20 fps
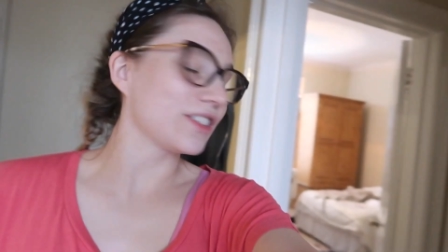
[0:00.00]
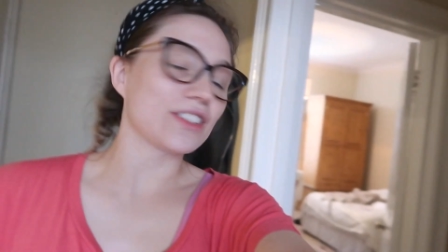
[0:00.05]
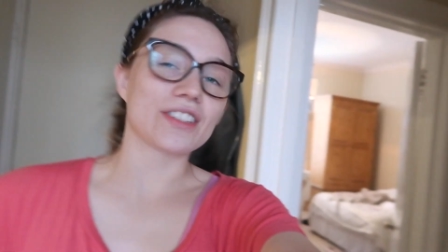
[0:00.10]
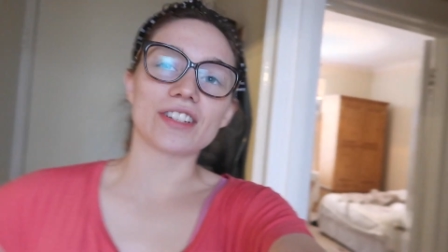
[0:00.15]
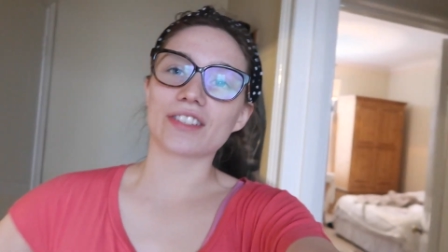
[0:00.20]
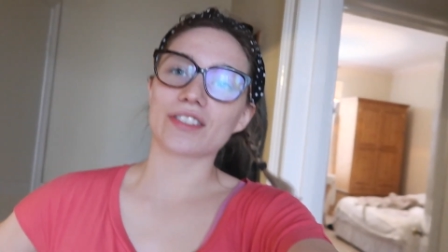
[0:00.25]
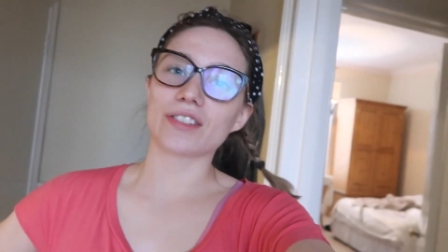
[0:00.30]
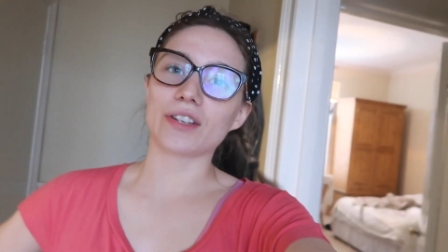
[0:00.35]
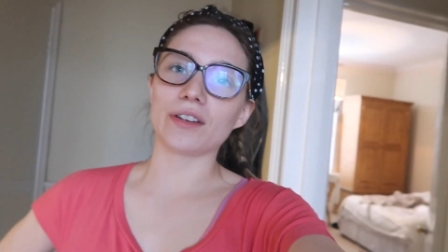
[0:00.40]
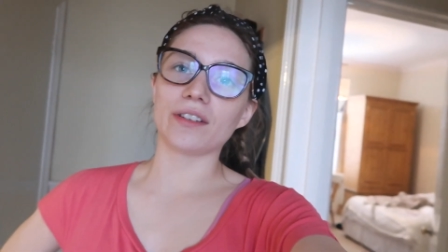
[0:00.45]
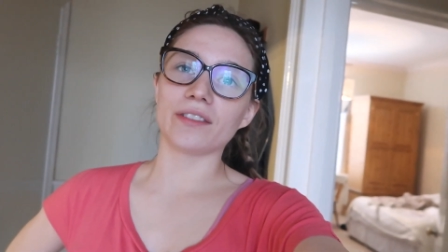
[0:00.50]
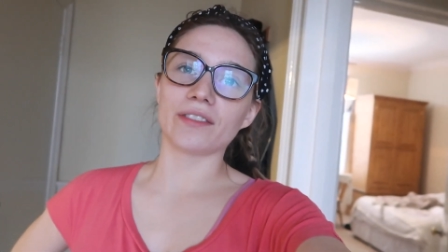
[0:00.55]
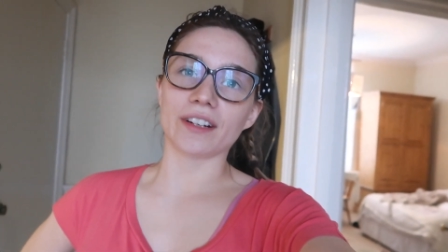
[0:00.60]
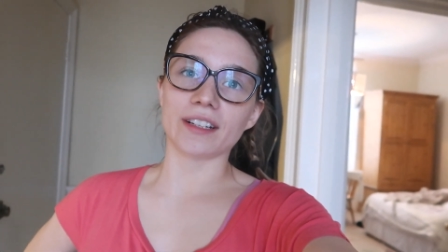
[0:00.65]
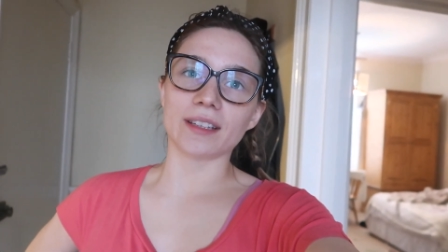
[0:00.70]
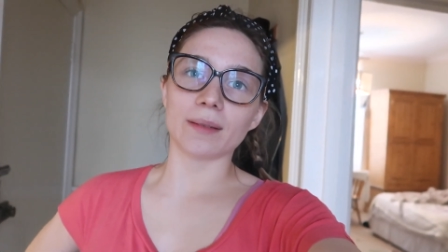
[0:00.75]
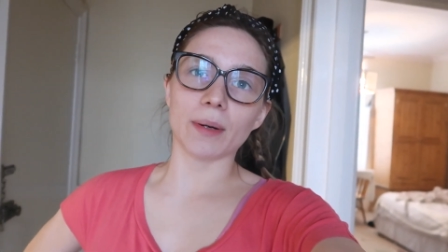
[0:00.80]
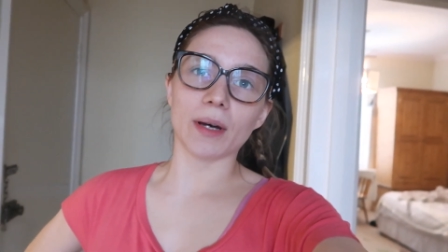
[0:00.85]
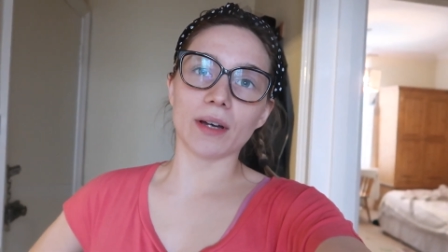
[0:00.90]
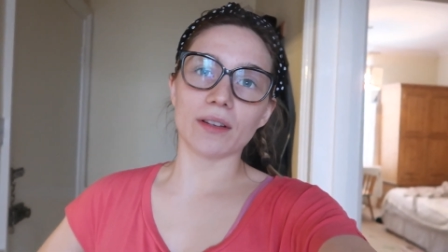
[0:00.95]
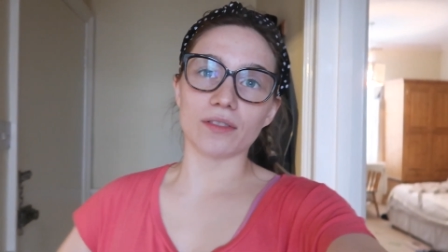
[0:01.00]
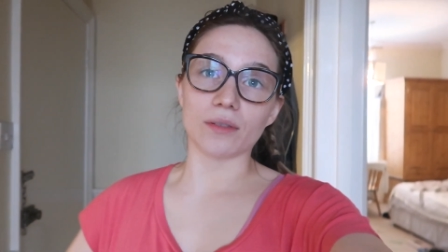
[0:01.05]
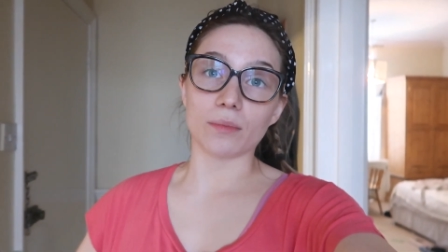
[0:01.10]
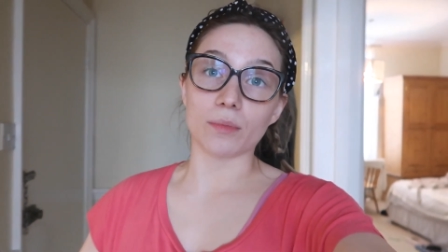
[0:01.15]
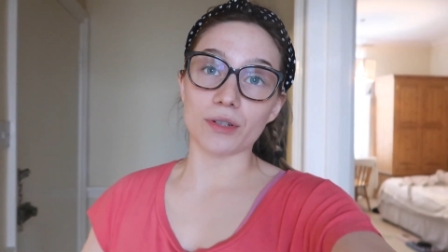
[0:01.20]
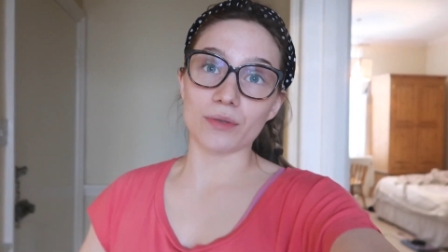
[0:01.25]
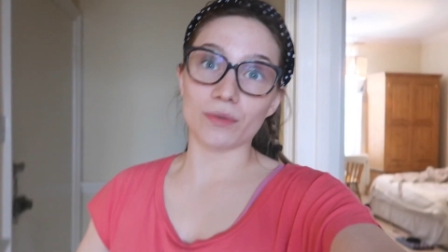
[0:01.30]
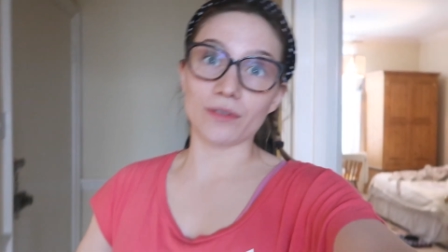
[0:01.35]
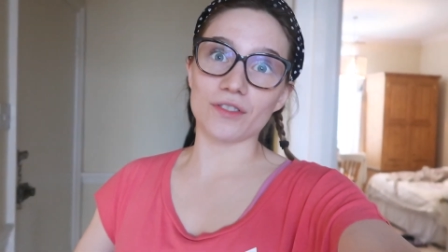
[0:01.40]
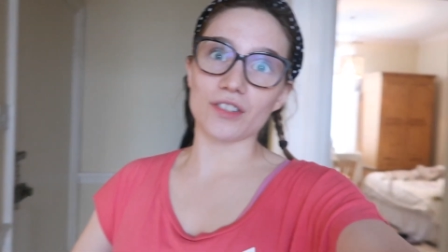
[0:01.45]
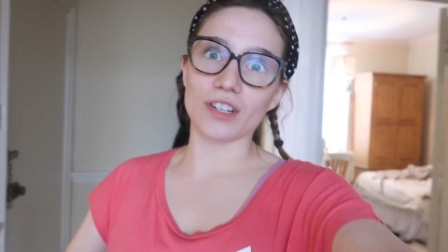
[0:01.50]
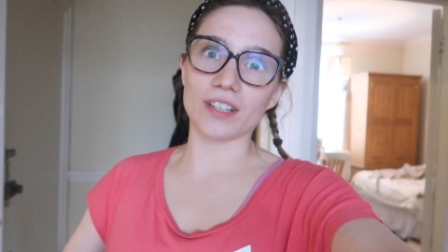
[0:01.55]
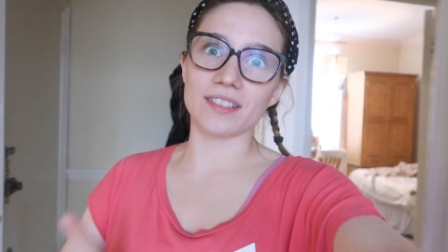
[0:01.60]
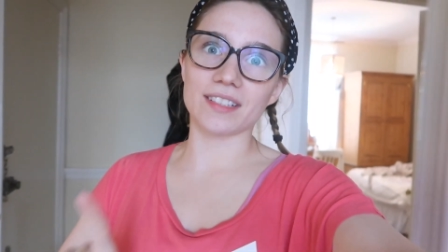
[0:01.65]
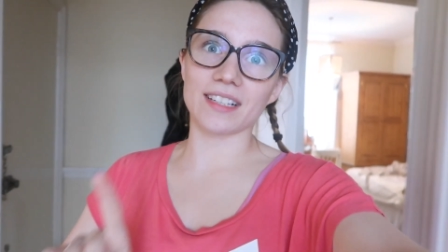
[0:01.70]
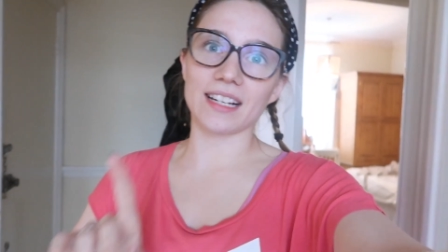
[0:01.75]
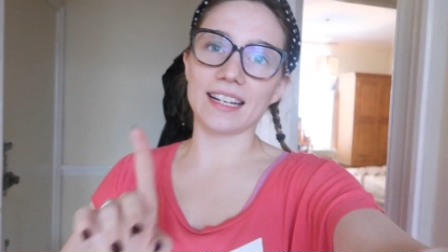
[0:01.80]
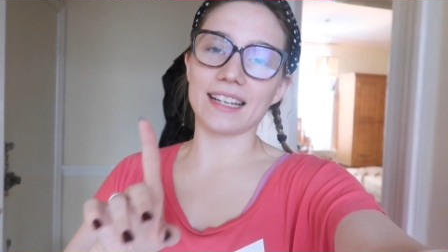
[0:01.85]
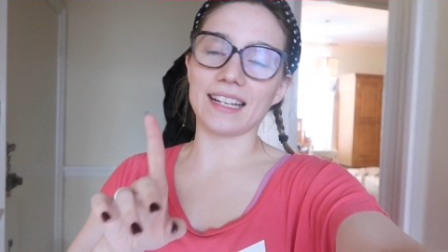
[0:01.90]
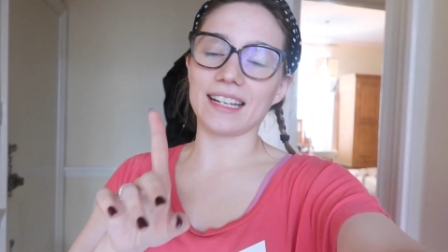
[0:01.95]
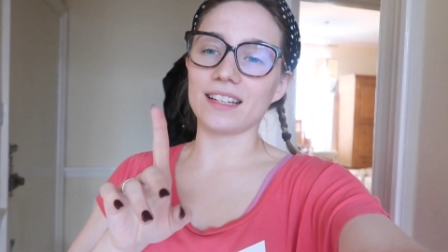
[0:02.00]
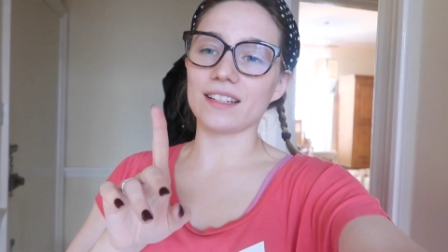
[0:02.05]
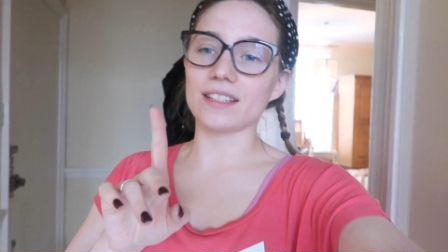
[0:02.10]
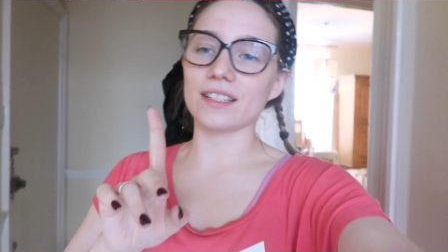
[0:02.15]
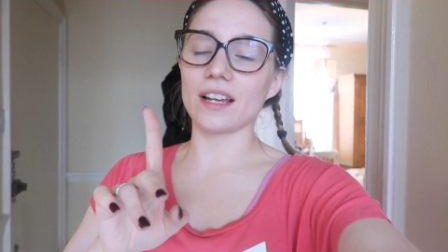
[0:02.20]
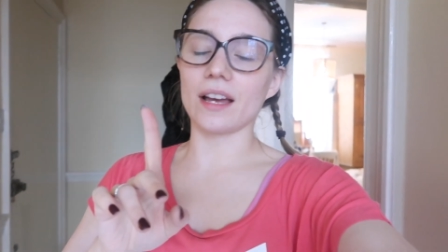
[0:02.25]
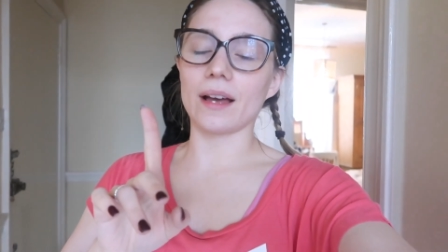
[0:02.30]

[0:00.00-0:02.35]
She's just hoovering the bathroom, which we've just cleaned.